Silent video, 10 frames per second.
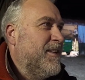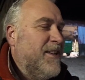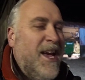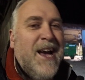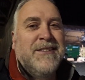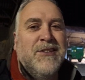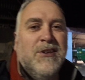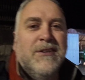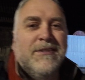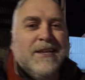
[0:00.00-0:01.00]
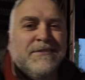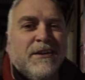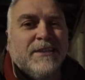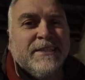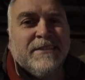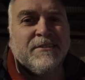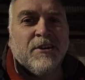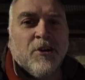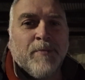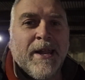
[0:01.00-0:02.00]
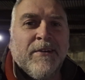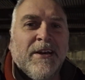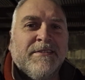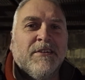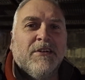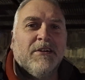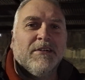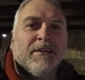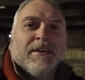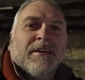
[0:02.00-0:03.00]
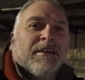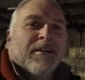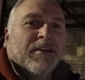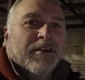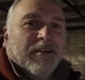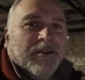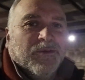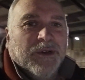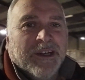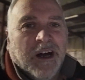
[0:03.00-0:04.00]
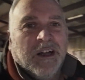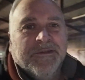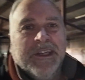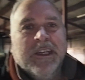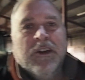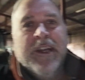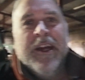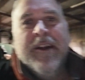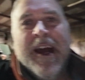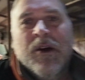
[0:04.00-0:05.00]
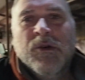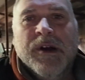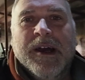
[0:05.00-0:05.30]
yeah, so that's all these done up anyway, so we'll call the video there now.